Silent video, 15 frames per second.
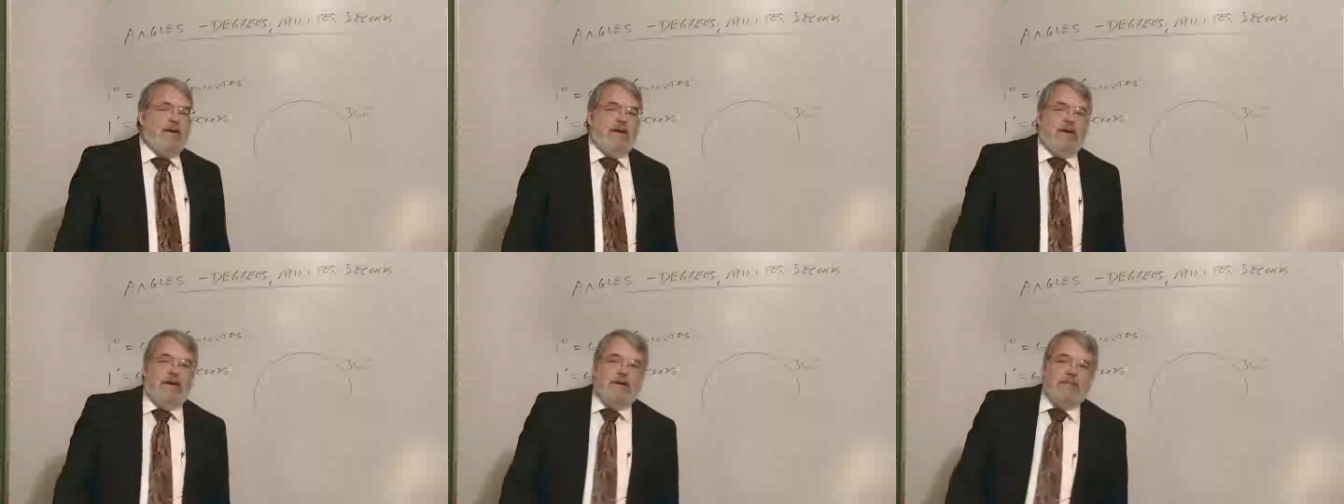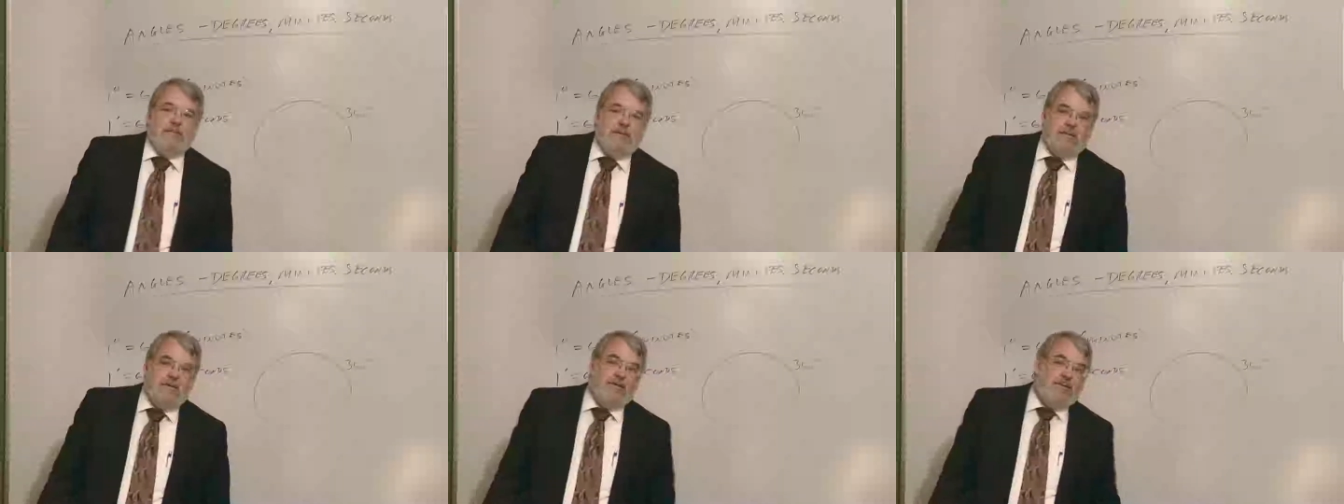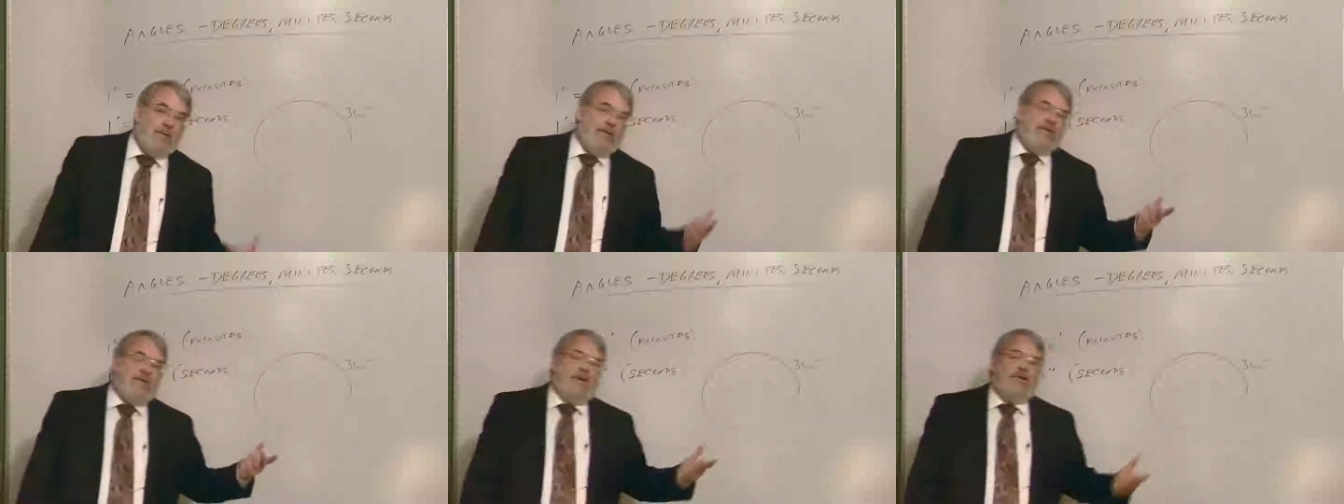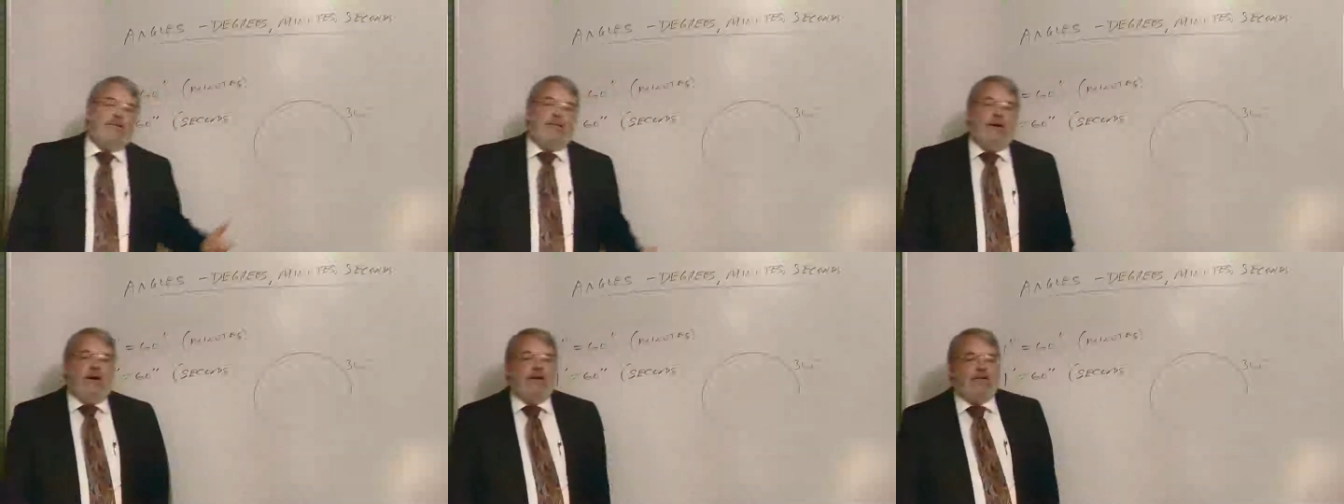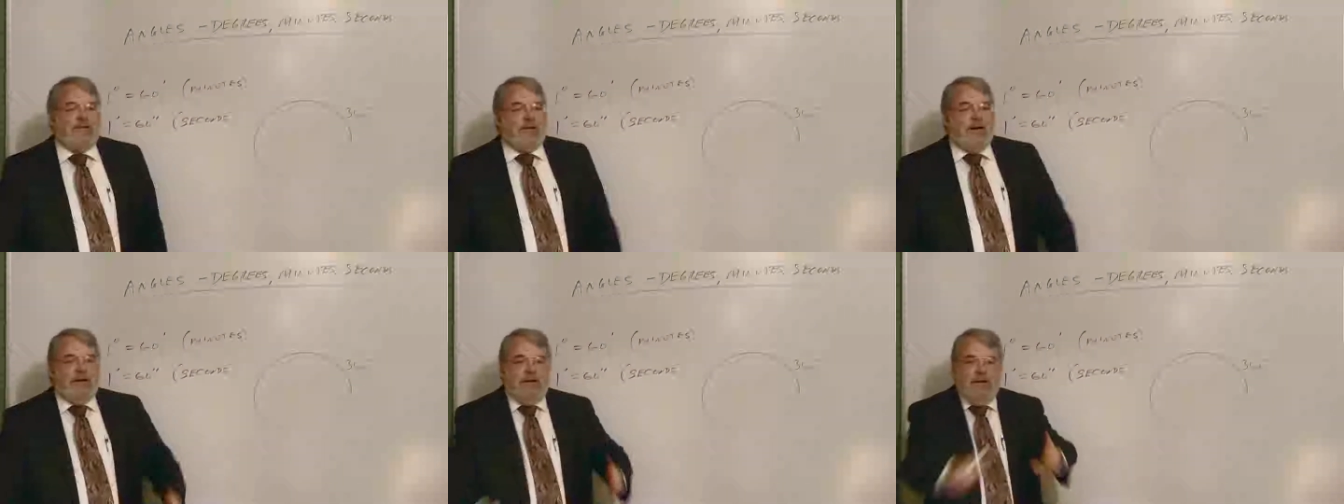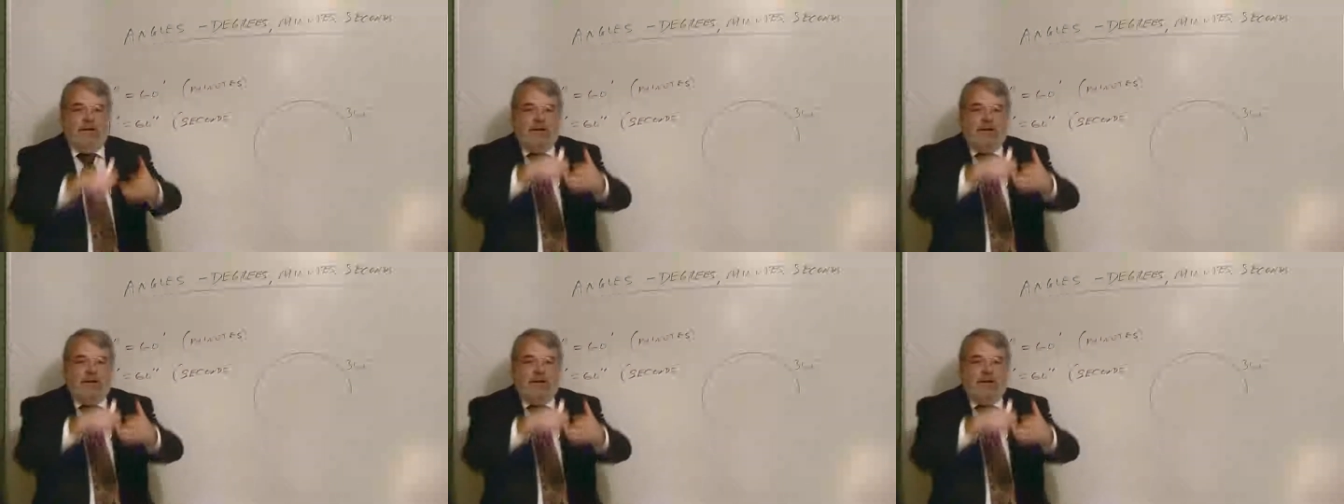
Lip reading: a little sweepstakes prize. So